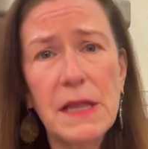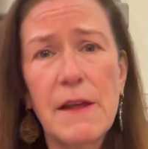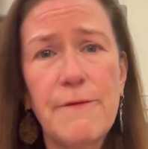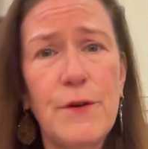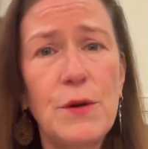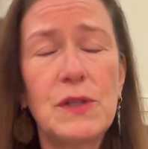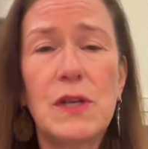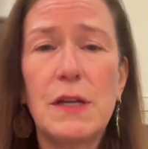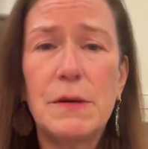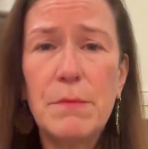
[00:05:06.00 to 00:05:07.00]
that focused
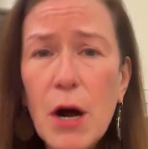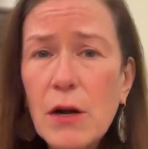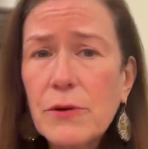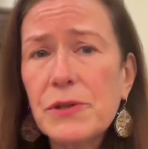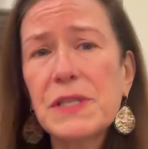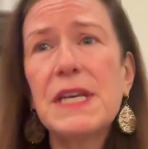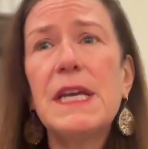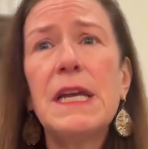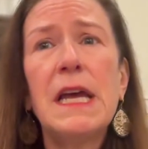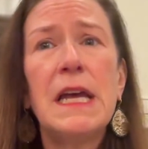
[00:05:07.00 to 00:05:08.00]
on
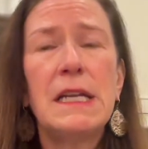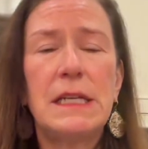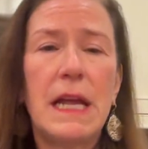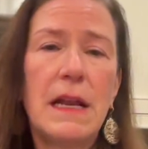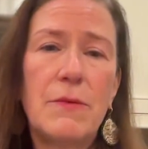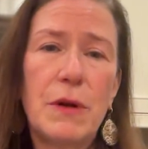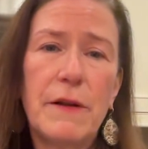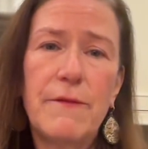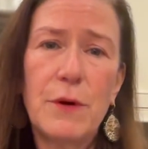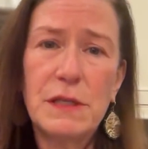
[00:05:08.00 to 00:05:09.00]
democracy, to getting rid
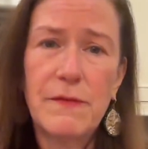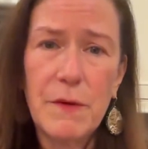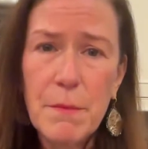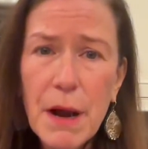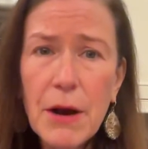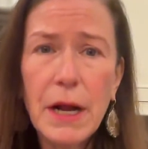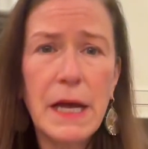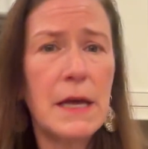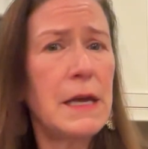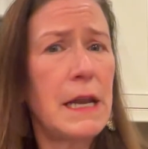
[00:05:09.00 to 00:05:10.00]
of Voice of
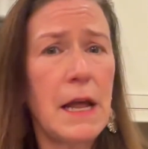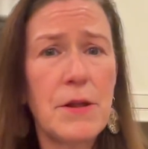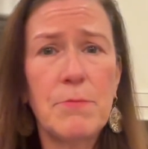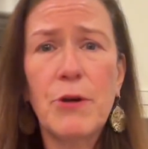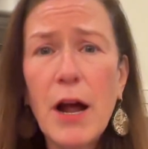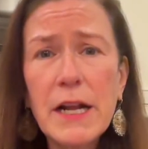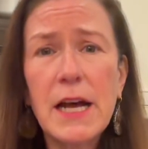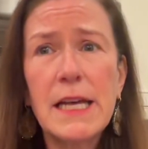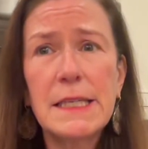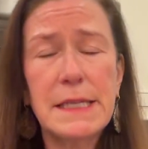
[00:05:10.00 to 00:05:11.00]
America and other
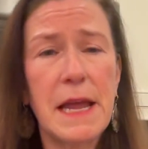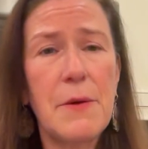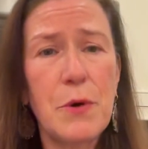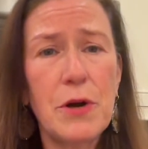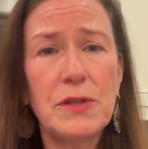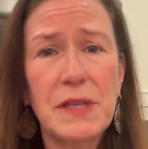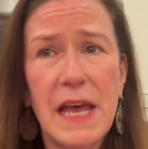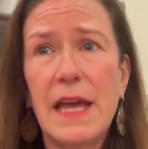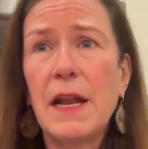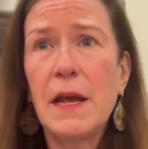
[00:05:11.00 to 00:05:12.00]
broadcast networks
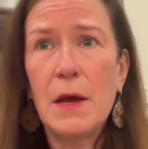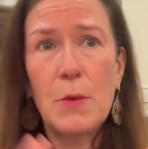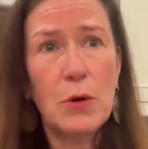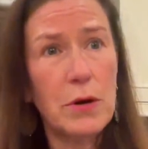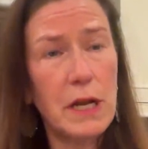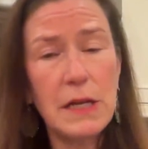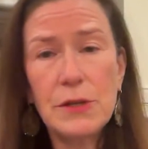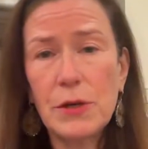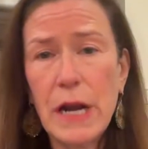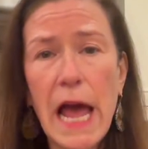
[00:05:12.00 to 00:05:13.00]
that were
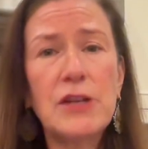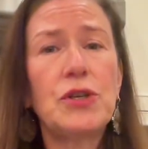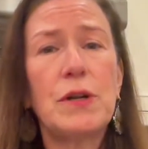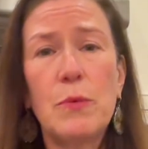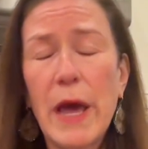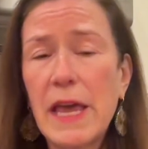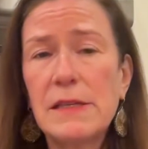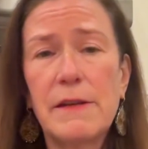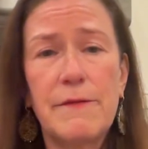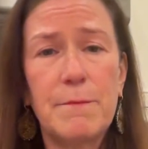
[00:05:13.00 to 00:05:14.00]
international
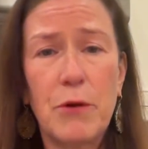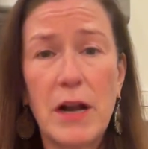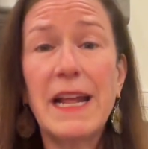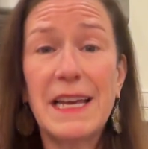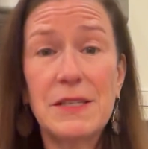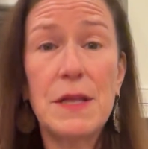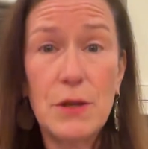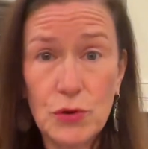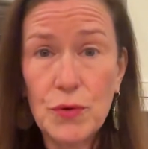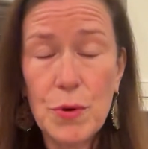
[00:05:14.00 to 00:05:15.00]
ways of broadcasting
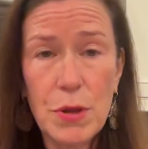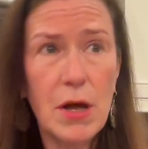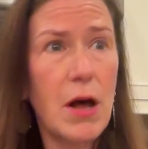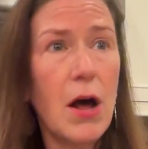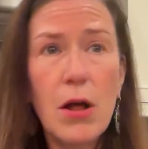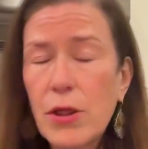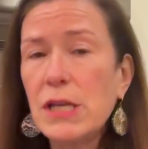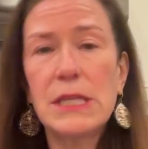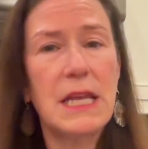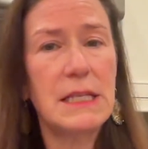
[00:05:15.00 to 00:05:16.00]
the truth, all
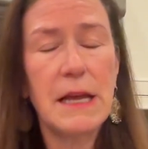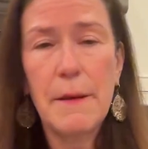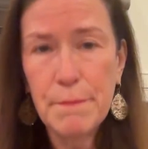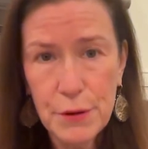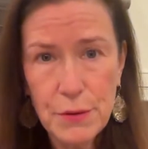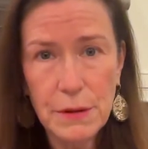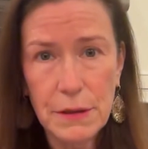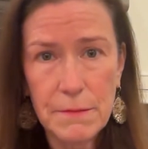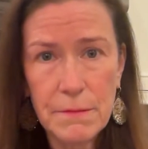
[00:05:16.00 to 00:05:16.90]
these things helped Putin.